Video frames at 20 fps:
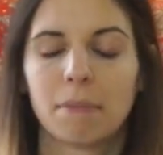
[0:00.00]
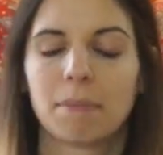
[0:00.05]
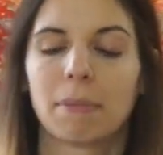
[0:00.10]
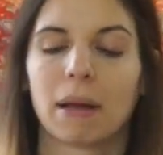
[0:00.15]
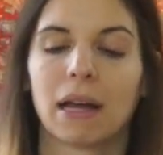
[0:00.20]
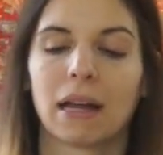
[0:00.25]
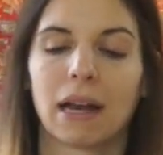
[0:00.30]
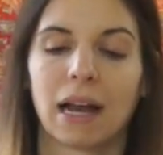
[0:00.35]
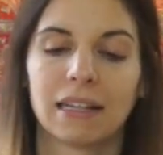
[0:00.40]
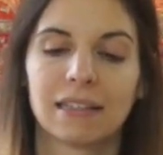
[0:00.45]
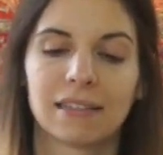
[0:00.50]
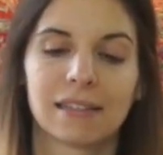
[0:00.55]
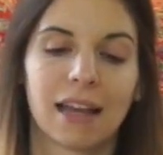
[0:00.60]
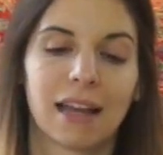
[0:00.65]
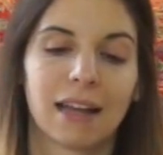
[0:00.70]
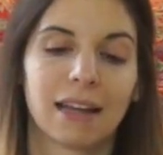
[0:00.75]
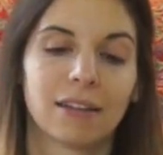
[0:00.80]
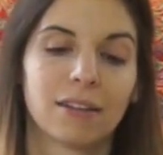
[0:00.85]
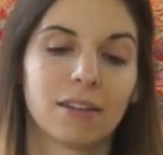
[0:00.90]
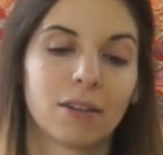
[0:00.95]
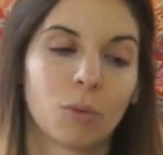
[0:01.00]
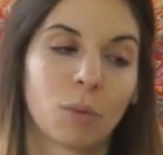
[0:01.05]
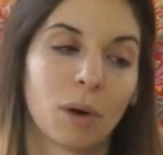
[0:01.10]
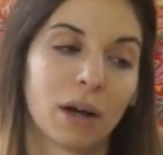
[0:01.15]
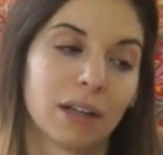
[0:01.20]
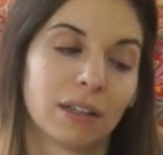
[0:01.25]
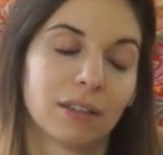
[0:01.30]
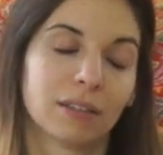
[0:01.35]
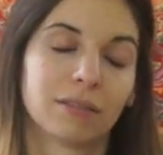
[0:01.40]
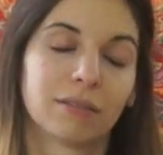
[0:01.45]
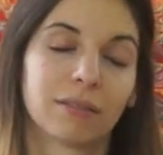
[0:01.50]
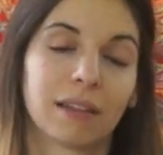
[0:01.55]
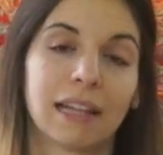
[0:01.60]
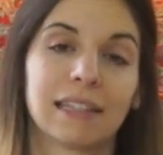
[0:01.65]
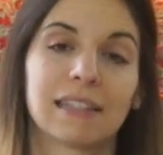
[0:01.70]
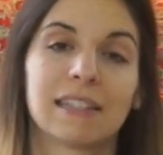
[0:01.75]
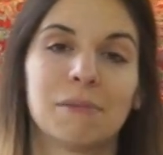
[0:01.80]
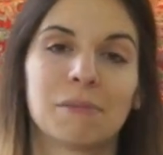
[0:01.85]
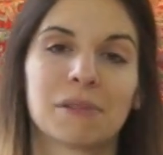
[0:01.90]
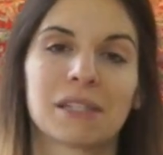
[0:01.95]
But I said, well,
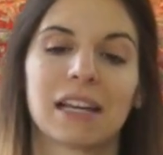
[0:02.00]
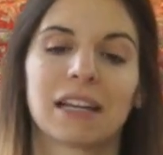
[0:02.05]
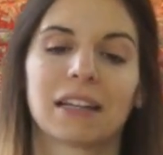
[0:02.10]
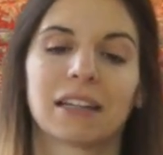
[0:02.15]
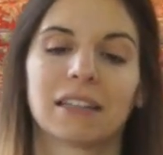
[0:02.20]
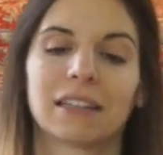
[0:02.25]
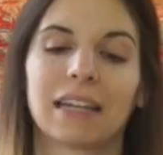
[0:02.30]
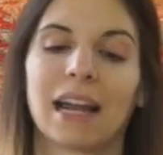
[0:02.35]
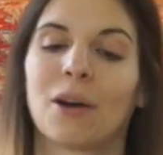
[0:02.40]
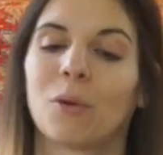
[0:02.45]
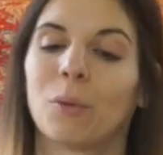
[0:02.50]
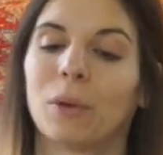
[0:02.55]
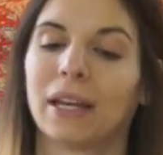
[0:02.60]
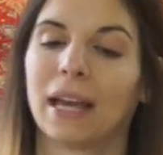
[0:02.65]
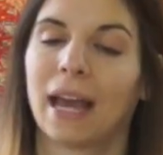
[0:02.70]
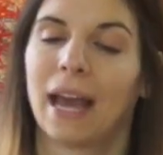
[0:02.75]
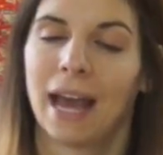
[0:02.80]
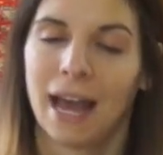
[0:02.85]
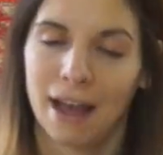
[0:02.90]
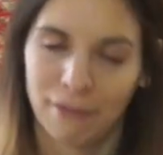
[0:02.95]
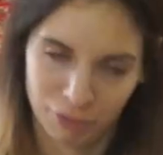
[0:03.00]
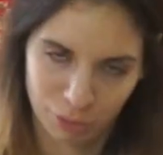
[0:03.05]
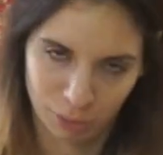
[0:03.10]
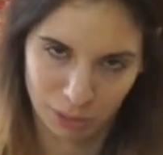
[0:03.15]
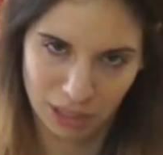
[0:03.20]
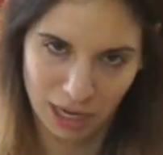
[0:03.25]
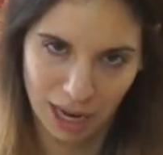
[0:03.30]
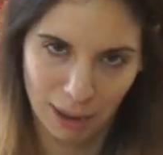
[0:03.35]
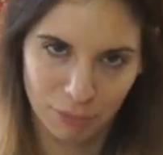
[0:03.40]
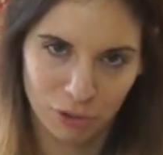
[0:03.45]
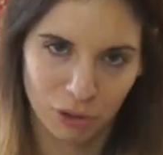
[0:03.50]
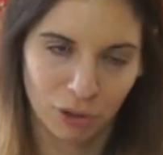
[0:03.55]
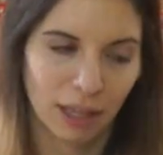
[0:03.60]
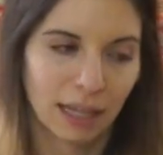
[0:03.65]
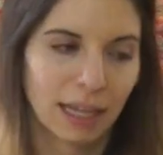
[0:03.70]
that seems like now we have to adopt her.